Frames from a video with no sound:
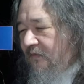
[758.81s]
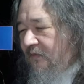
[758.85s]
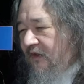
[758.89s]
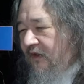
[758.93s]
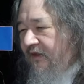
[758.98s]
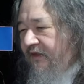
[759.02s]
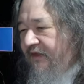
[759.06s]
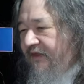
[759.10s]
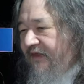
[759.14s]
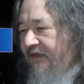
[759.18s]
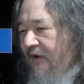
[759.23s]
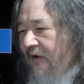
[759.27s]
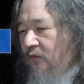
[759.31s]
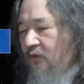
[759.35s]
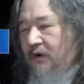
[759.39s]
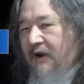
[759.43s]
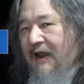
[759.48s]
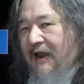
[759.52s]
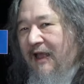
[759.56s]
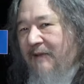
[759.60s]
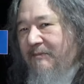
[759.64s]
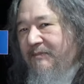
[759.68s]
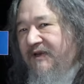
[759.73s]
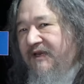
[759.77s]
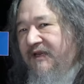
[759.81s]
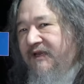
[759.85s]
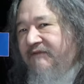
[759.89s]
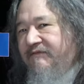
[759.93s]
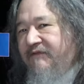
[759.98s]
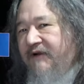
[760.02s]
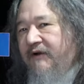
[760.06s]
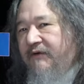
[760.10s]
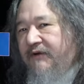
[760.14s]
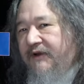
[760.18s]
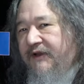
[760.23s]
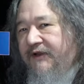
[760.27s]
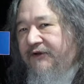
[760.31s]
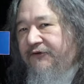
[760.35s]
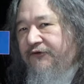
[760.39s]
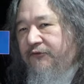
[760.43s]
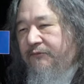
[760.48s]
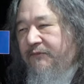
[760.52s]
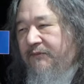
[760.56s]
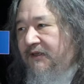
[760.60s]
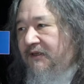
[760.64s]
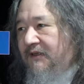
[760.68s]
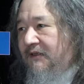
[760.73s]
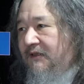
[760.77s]
that were happening very
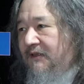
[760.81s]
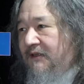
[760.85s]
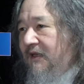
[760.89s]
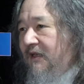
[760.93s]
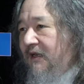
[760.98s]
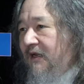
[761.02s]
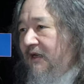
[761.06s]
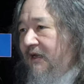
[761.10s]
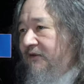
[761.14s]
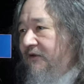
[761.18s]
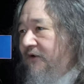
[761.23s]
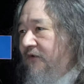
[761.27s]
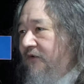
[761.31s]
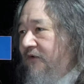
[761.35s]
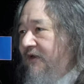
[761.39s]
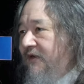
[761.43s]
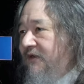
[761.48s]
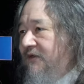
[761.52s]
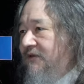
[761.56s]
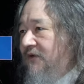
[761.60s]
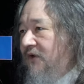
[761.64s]
intermittently on the grid as